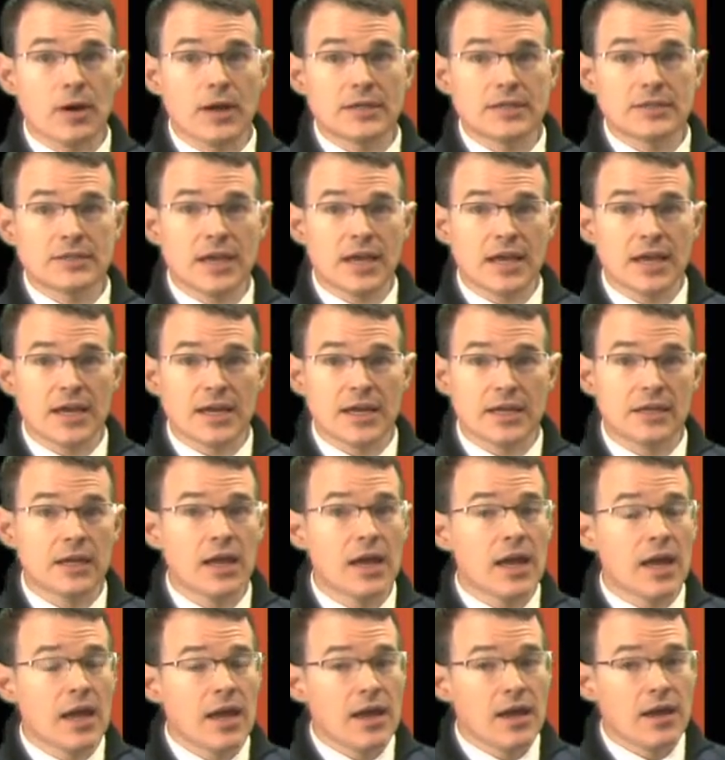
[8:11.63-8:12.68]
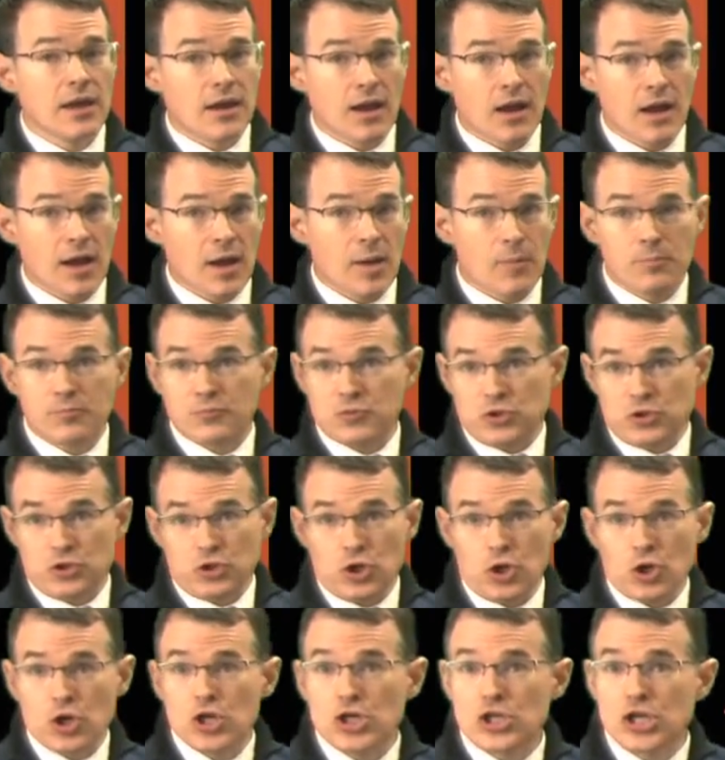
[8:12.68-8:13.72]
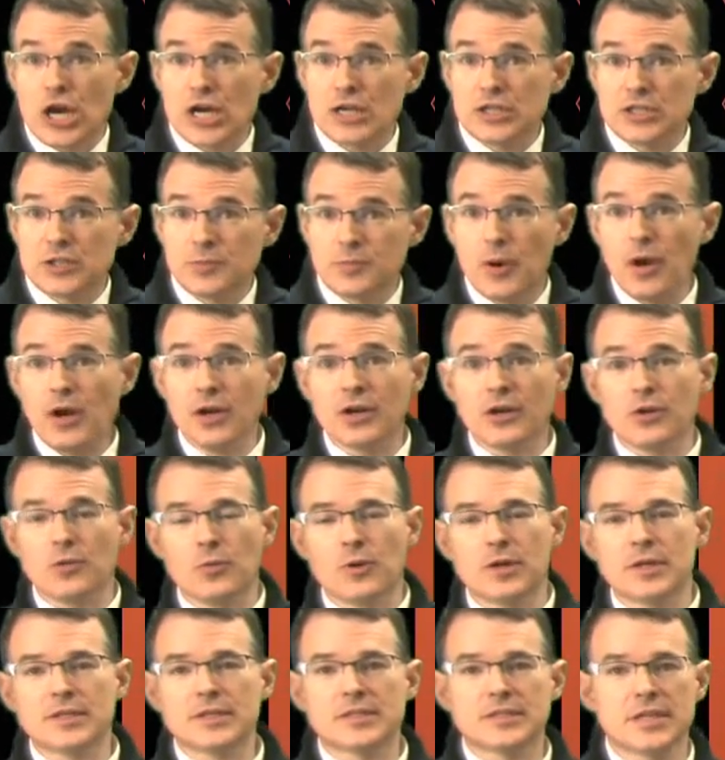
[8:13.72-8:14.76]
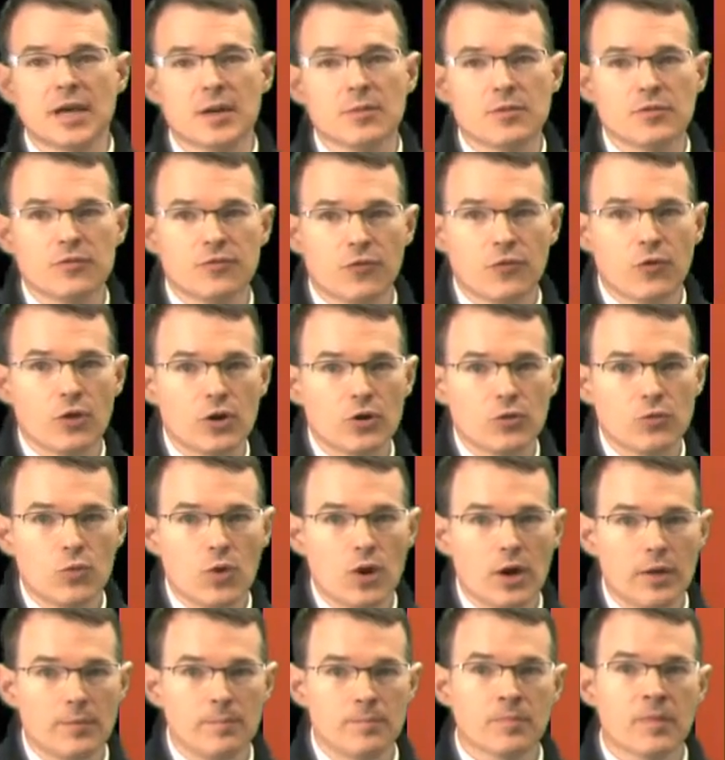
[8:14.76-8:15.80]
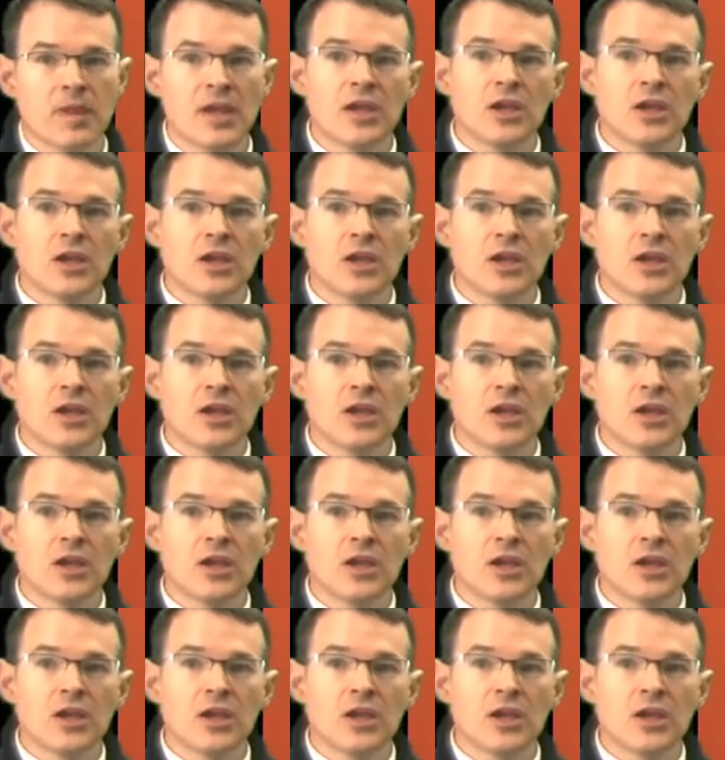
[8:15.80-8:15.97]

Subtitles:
saying, turn and talk to your partner. What is the sum of 4 and 1?